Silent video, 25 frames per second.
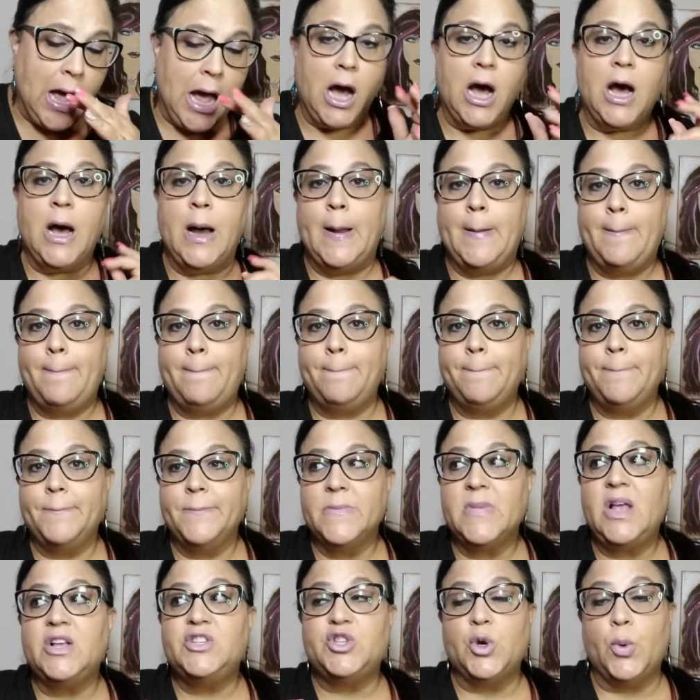Um,
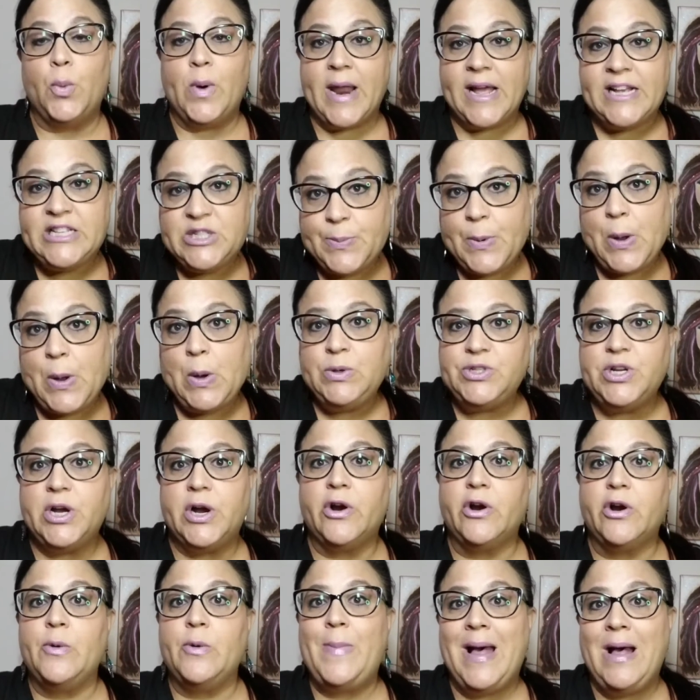so when I spoke to
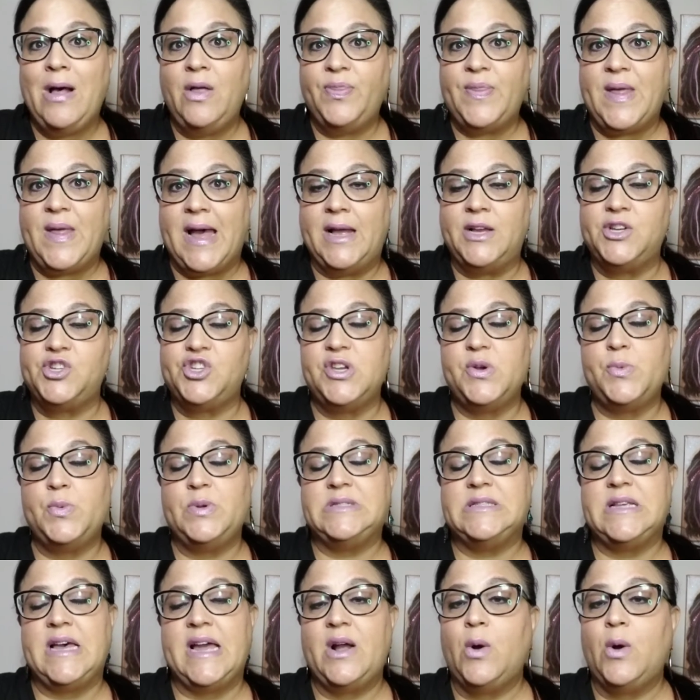her about that, she
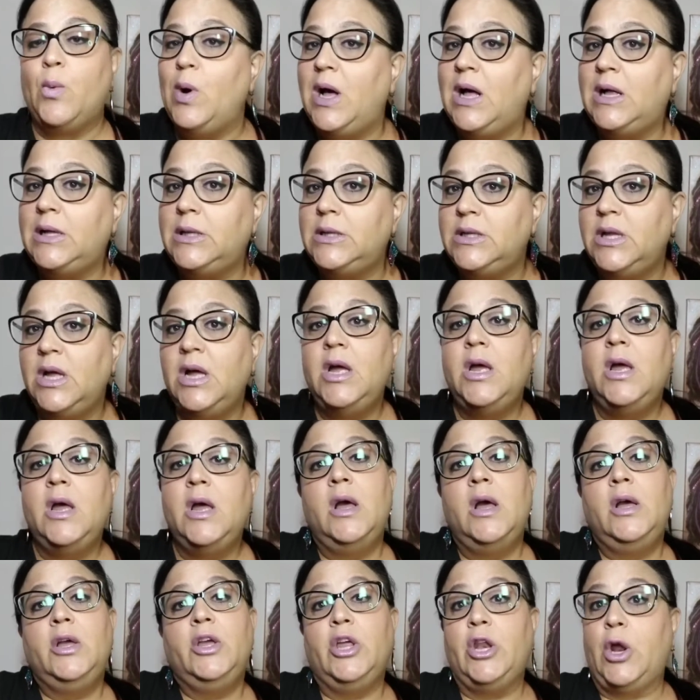was like, well,
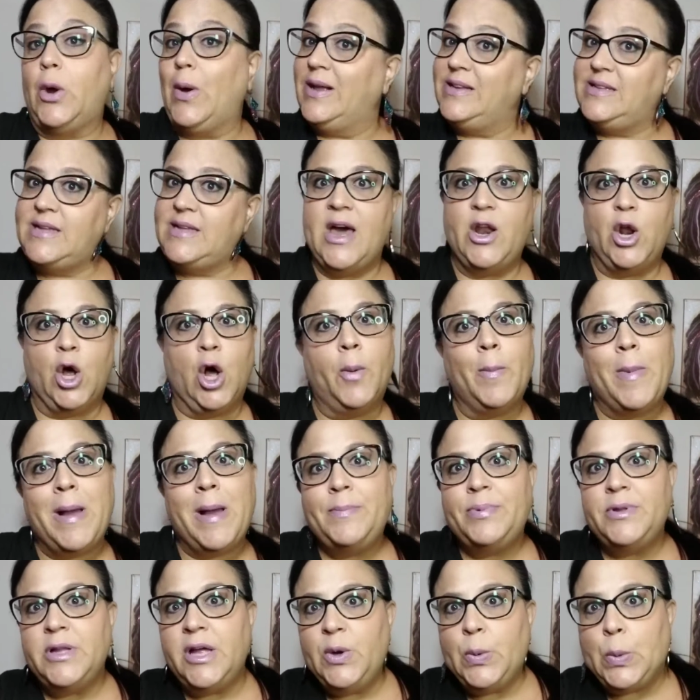you know, I had all my
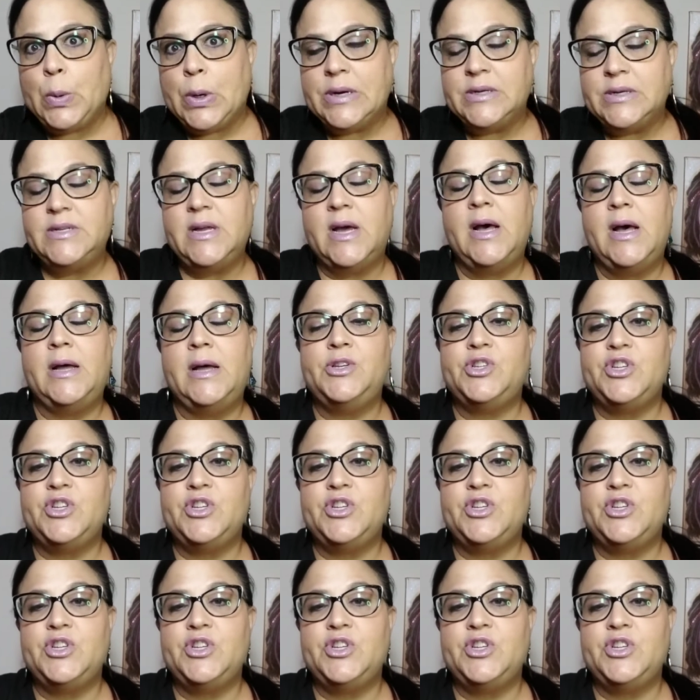blood work done.